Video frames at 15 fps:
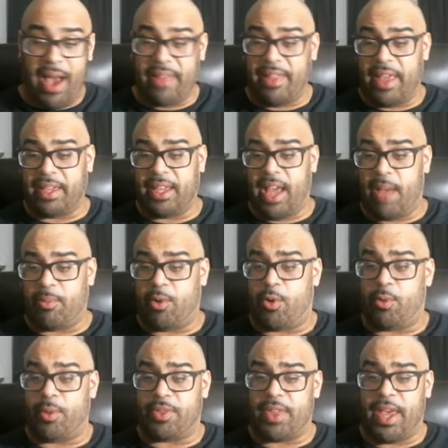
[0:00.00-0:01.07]
like it. I'm cool
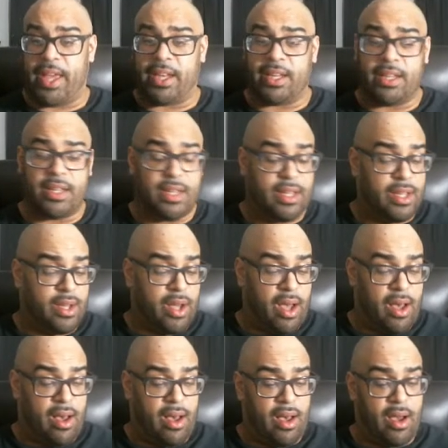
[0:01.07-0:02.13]
with that.
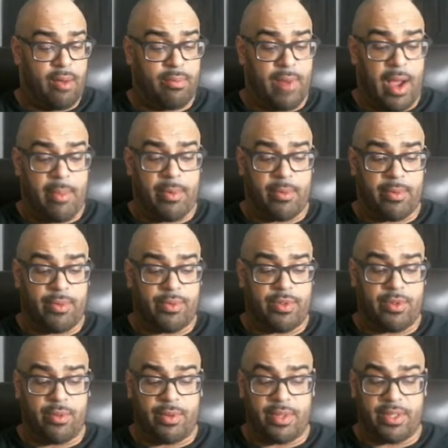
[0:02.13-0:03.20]
Robert Roode's
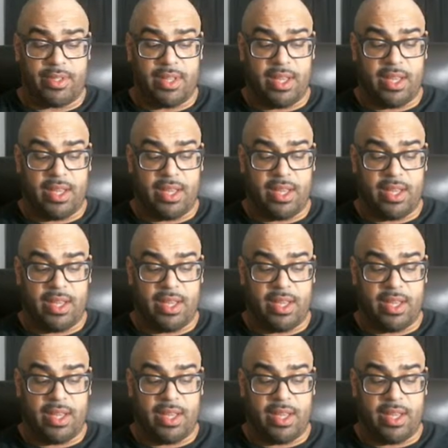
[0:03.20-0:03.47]
doing his thing,